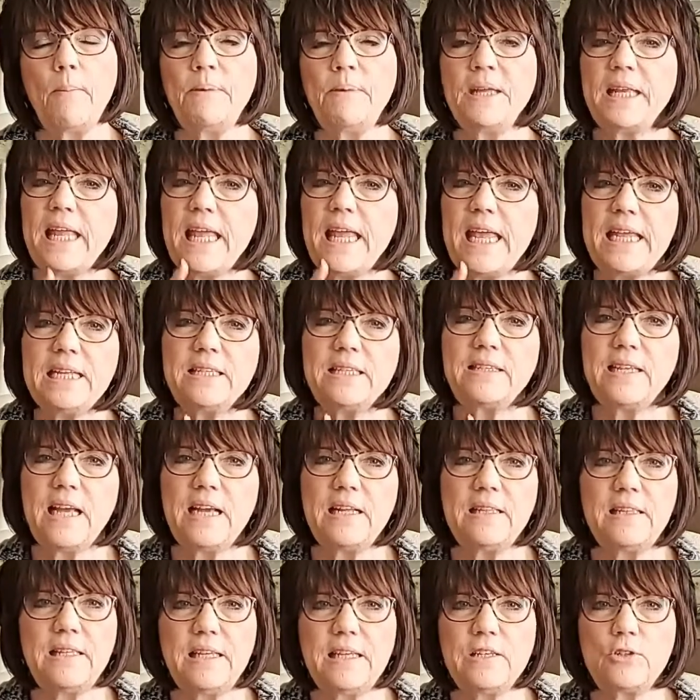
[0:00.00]
But he
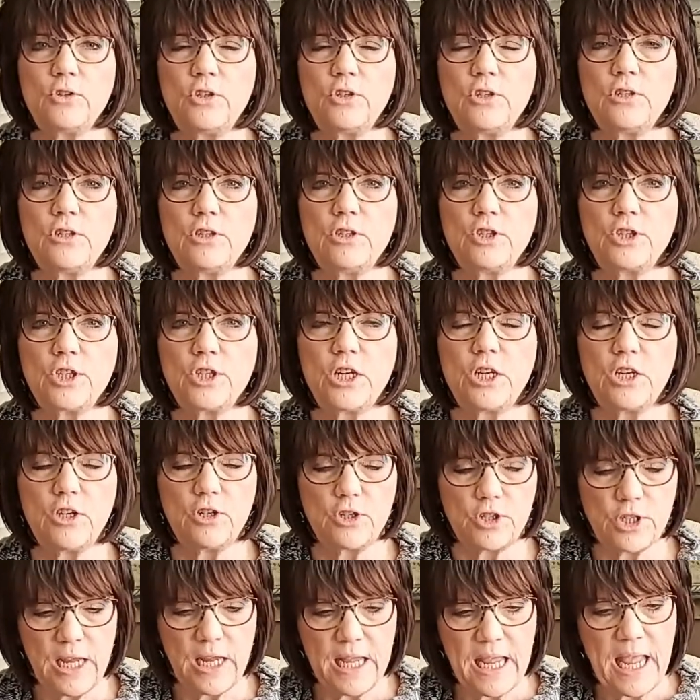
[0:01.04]
said this to the
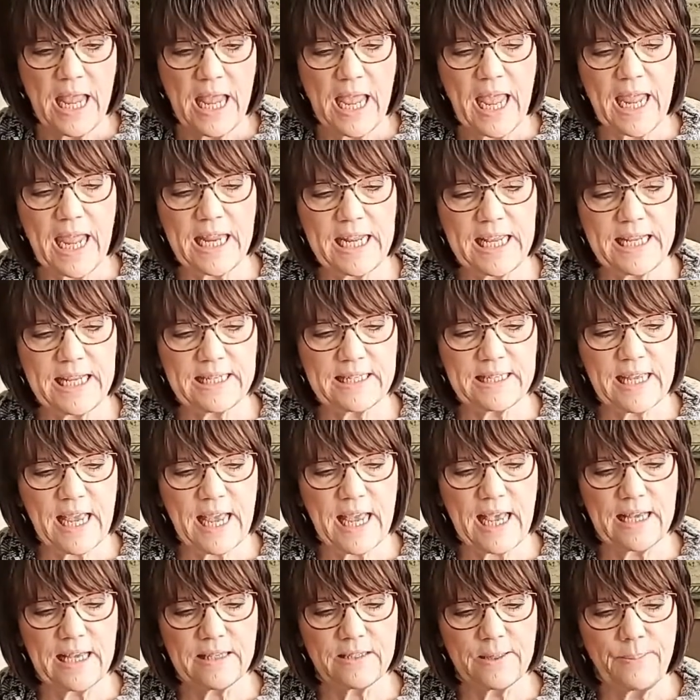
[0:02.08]
church, and he
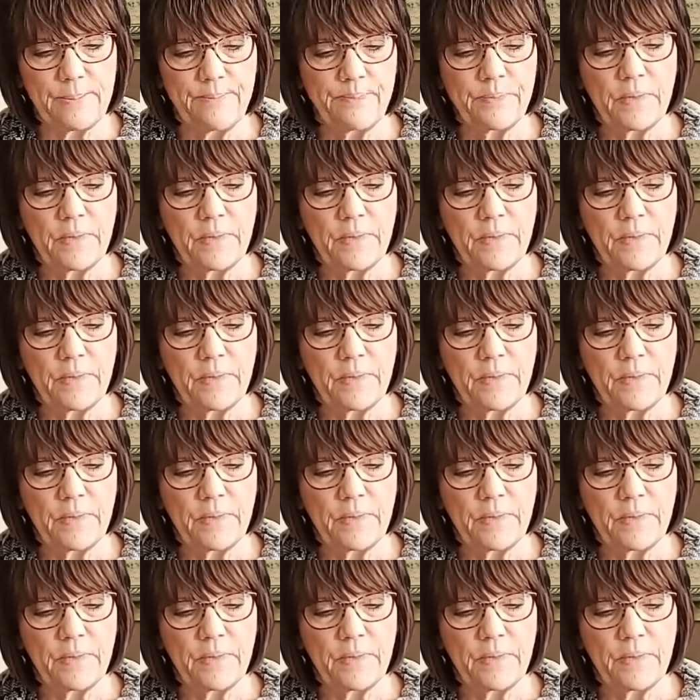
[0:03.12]
says,